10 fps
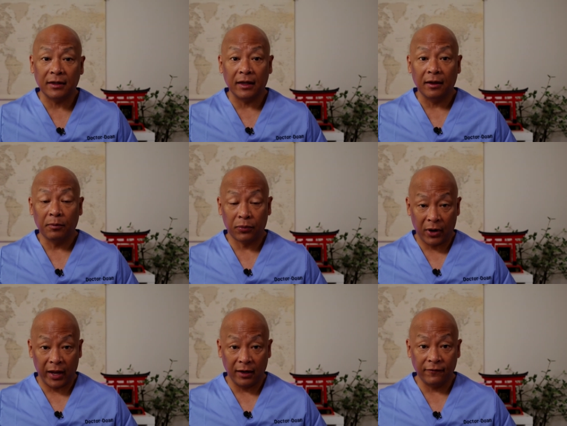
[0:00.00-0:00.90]
the
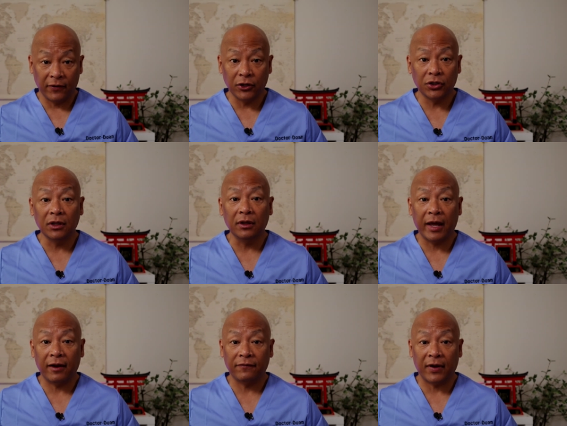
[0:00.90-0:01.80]
brain function,
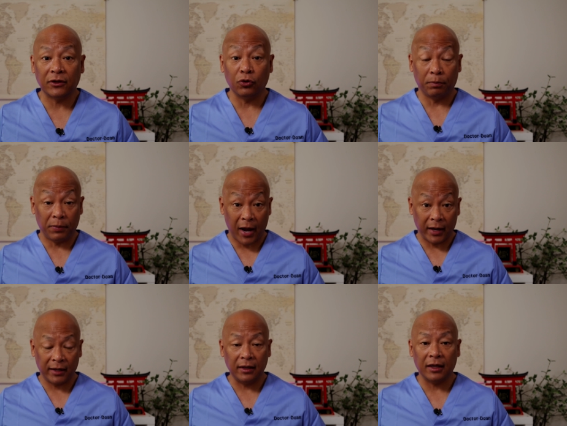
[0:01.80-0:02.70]
that affects your
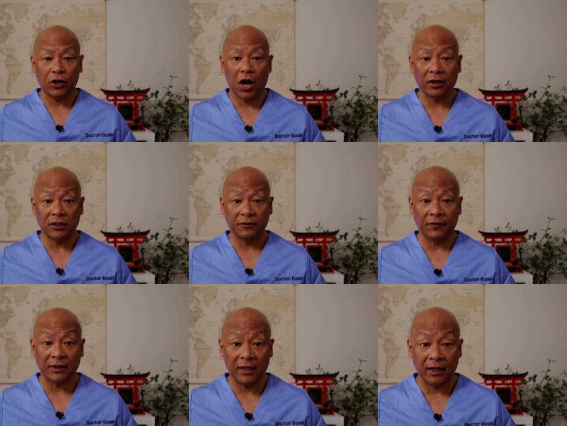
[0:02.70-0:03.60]
body, it causes
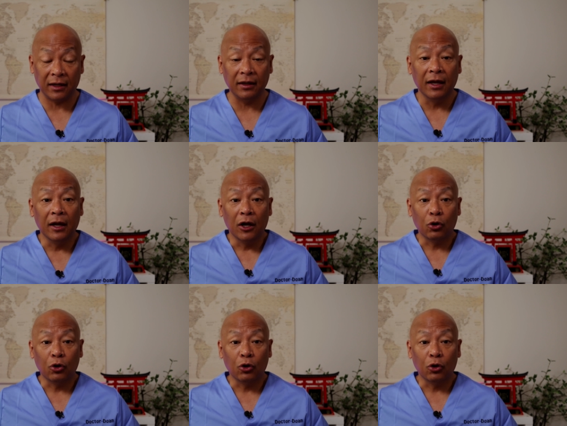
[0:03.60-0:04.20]
fatigue,